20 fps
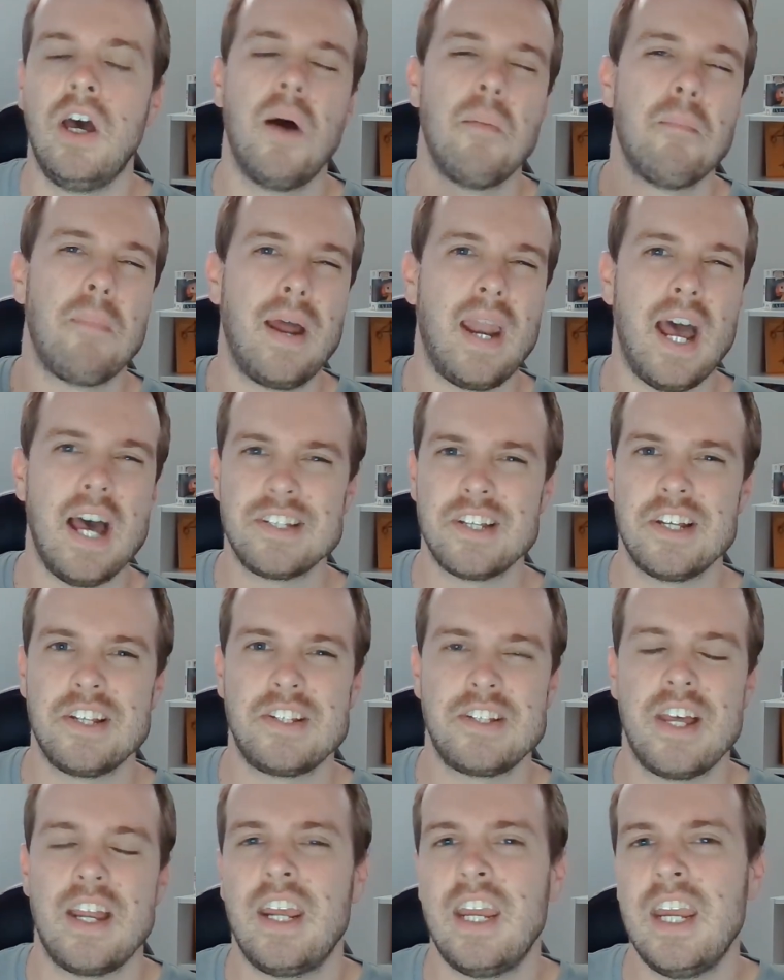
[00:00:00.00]
But as I
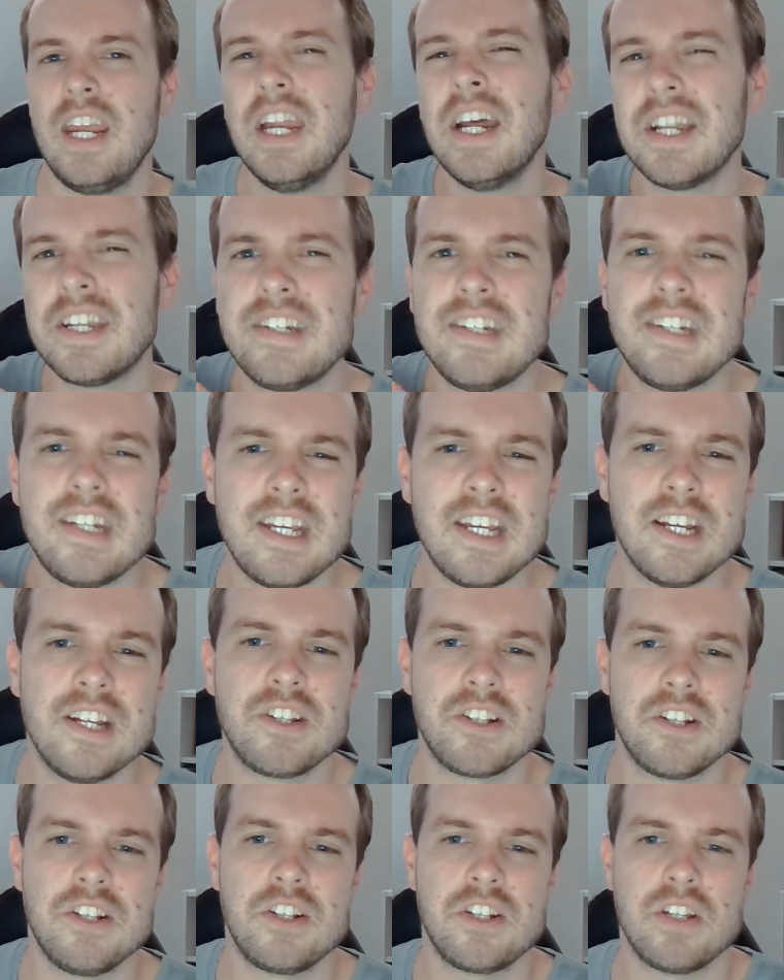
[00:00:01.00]
said, in a tiered
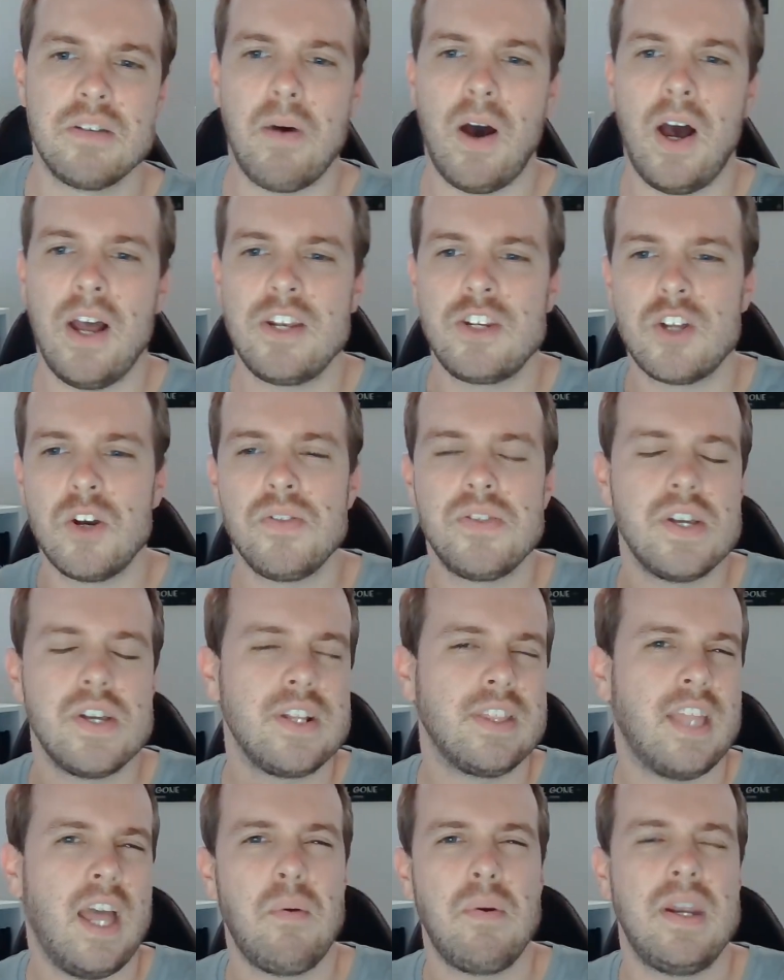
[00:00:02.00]
system, I don't think
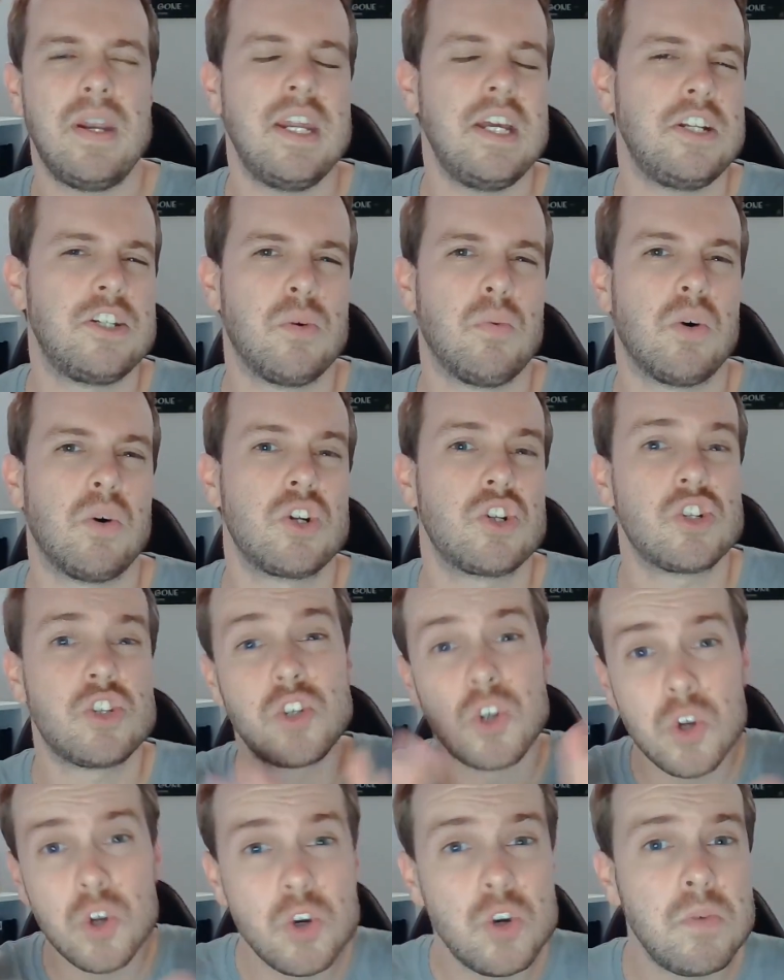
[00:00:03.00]
they would need to watch
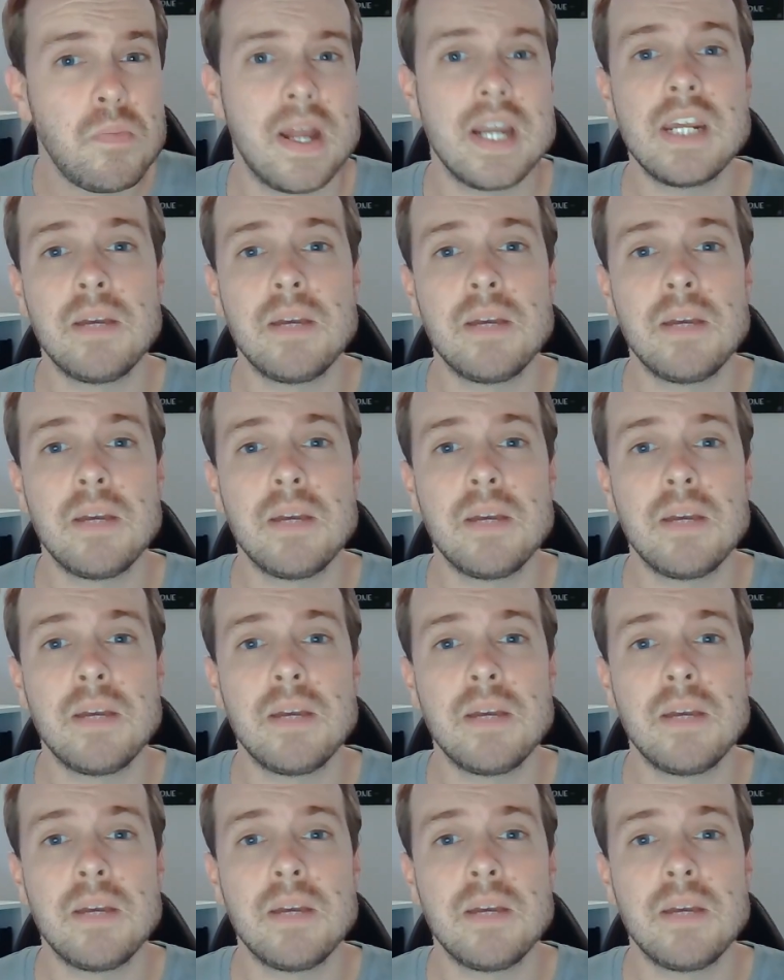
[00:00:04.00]
too many